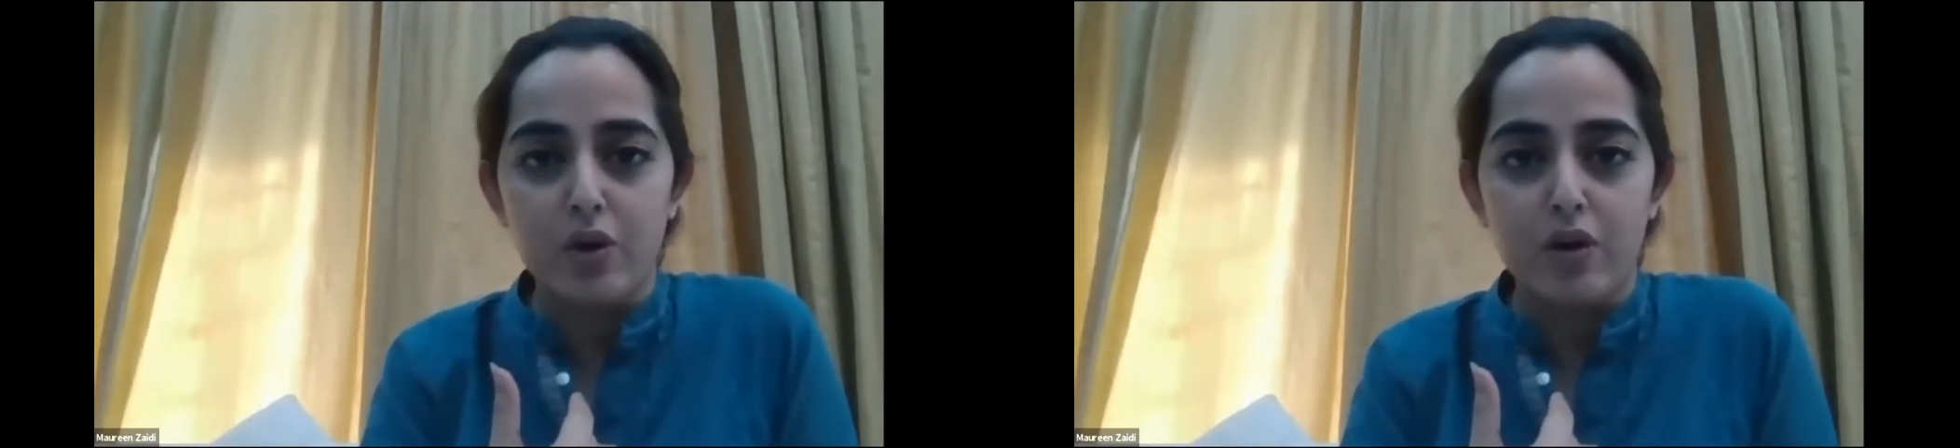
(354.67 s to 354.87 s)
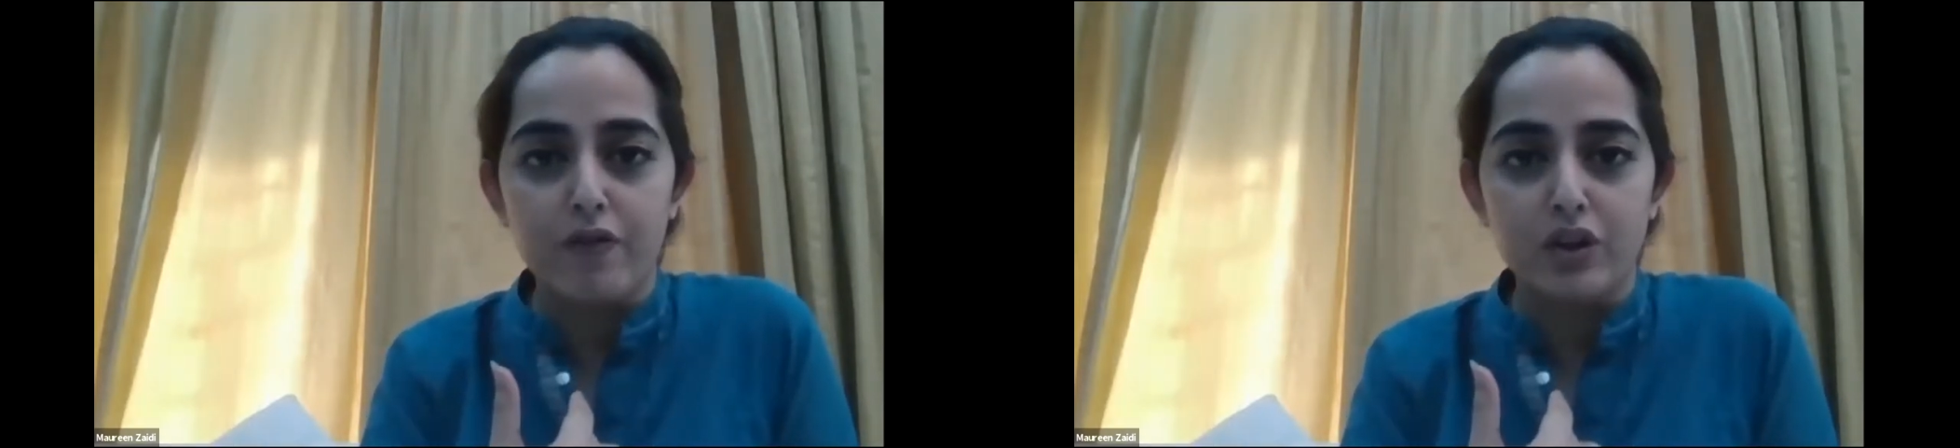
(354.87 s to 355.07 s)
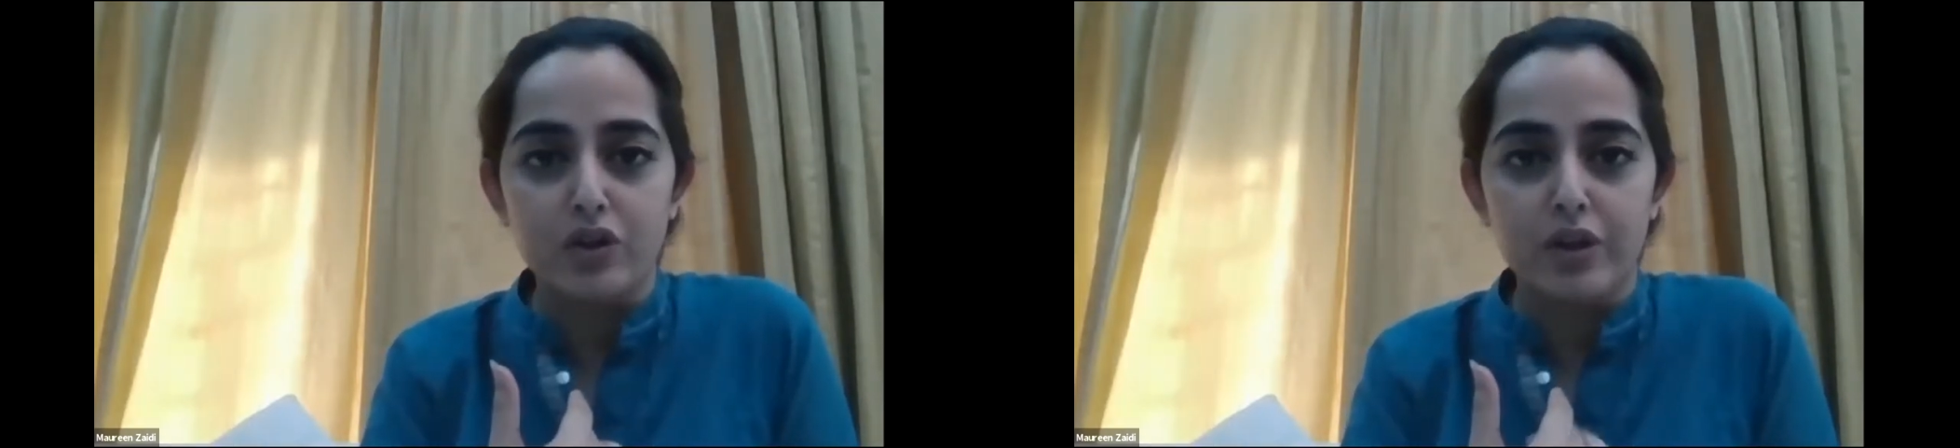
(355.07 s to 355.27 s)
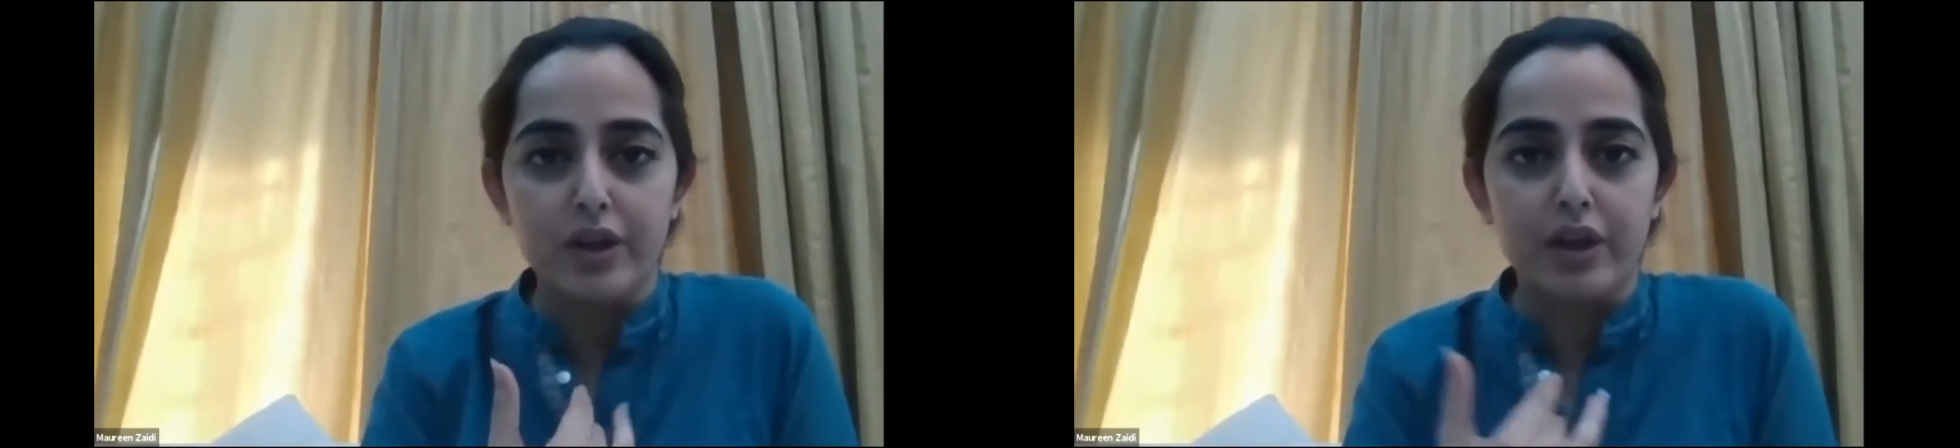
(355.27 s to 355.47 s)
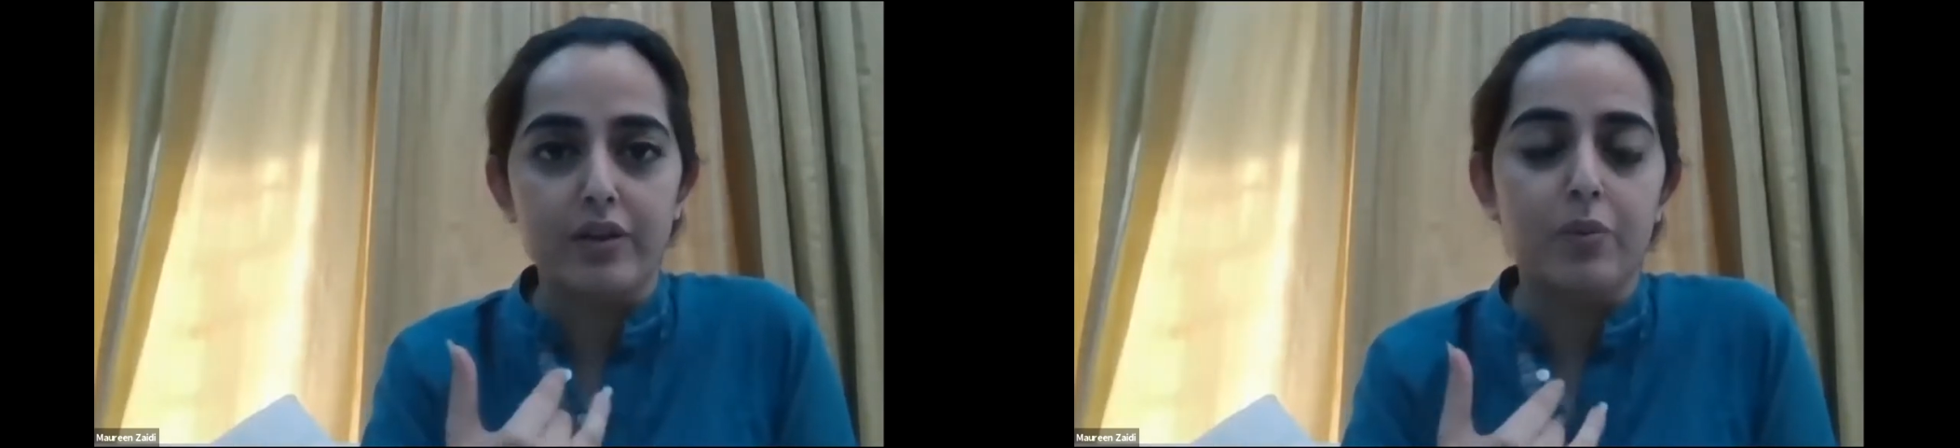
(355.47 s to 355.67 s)
not
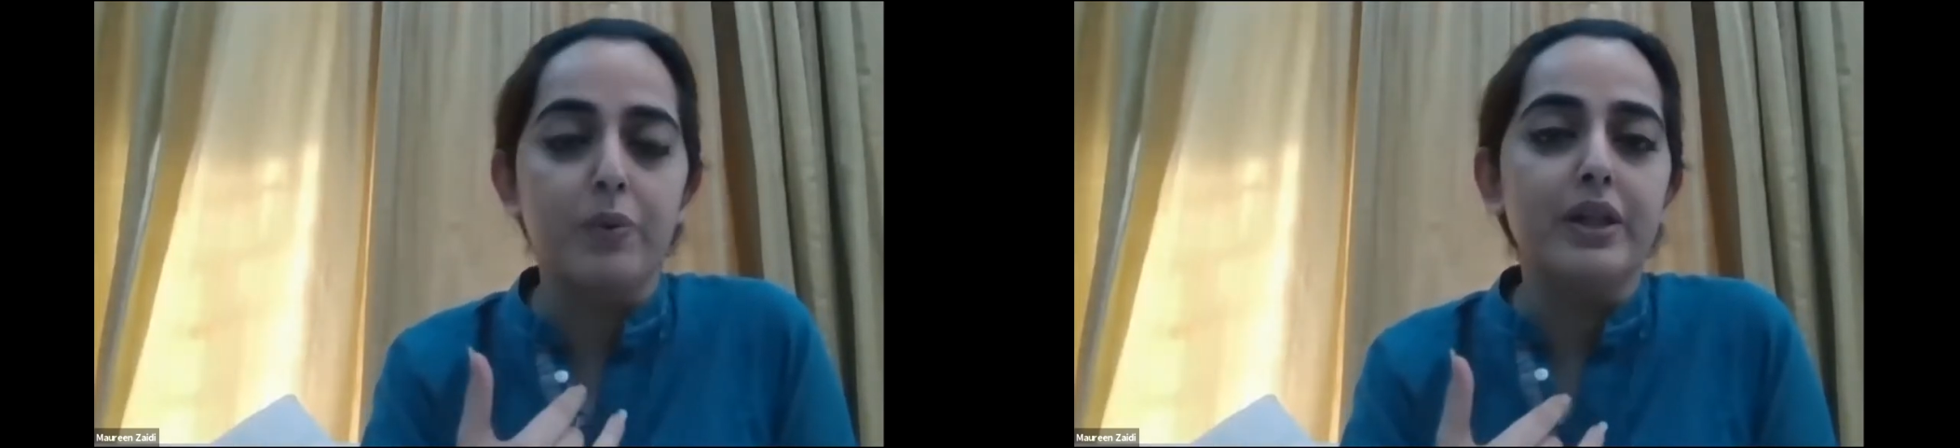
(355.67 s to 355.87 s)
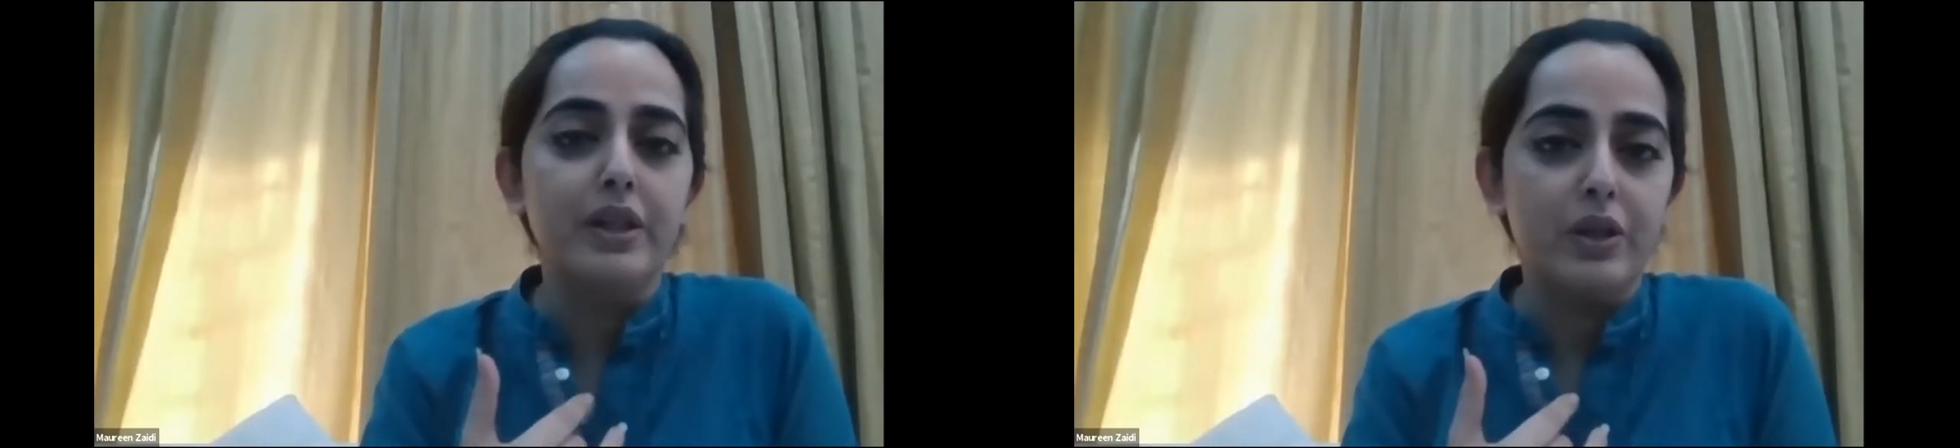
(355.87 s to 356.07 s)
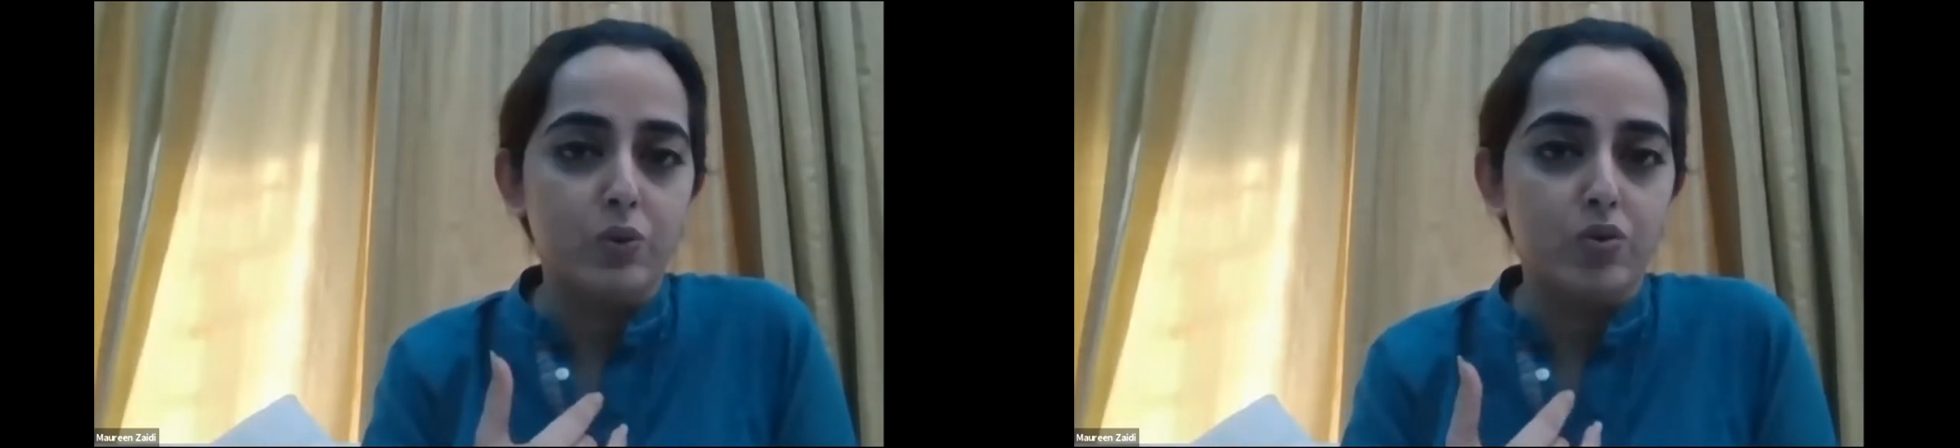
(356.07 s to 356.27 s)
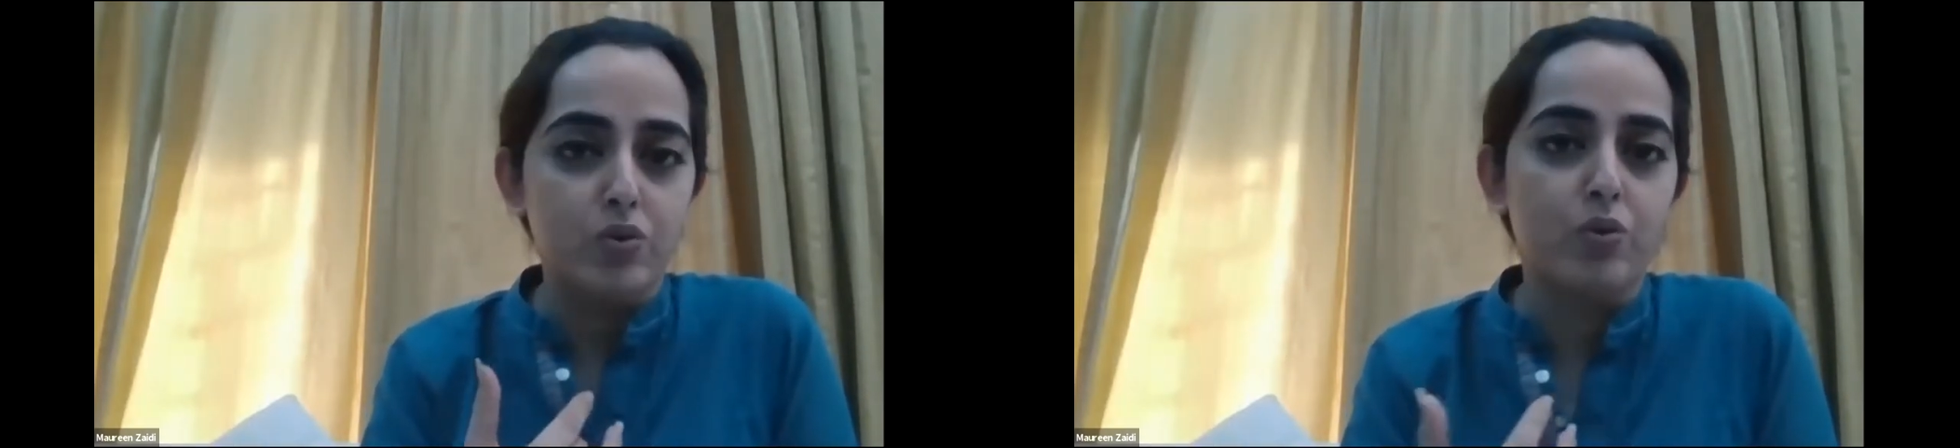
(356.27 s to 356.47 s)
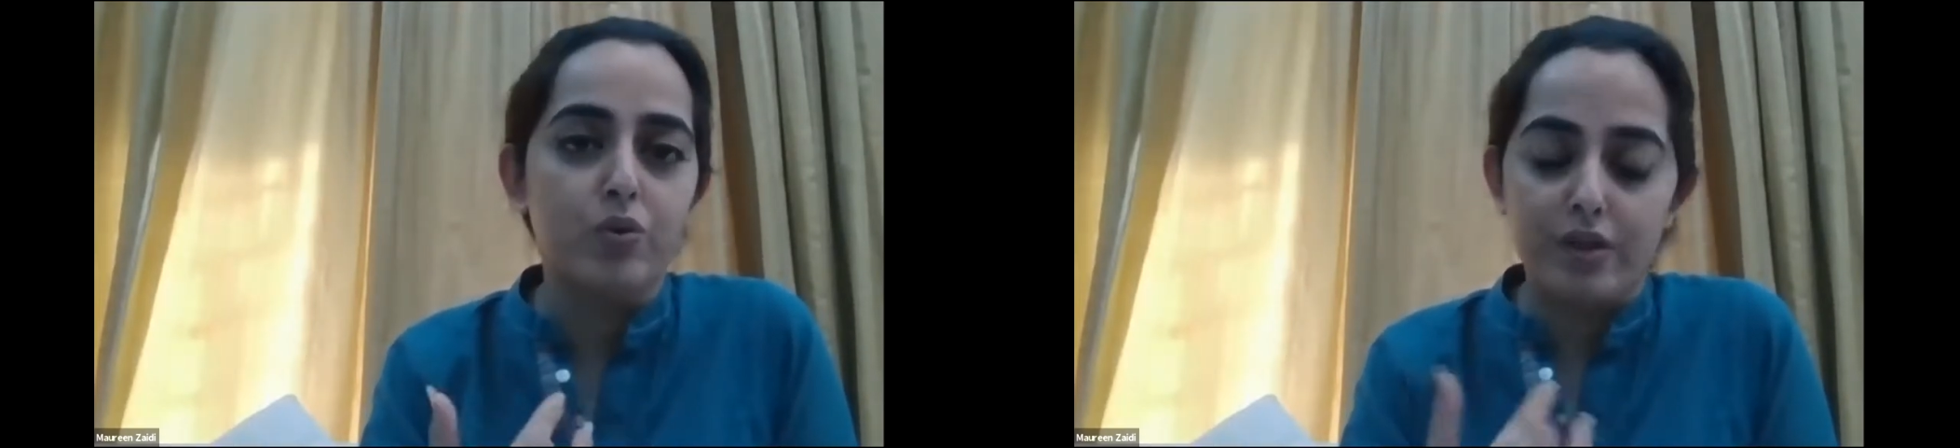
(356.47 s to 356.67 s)
functioning the way they used to.